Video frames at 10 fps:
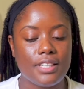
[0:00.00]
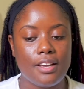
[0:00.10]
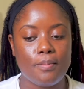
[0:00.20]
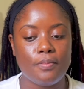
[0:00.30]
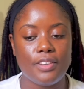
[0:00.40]

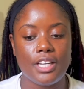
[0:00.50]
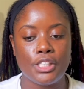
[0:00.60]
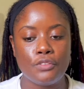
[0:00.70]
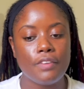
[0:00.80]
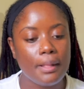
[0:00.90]
I'm
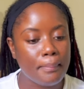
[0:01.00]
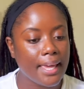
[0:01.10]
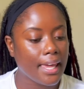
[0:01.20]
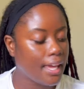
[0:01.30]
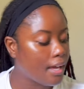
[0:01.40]
finished
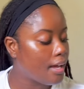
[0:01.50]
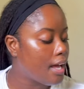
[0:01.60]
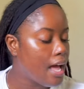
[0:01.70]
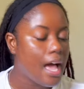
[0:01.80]
filming here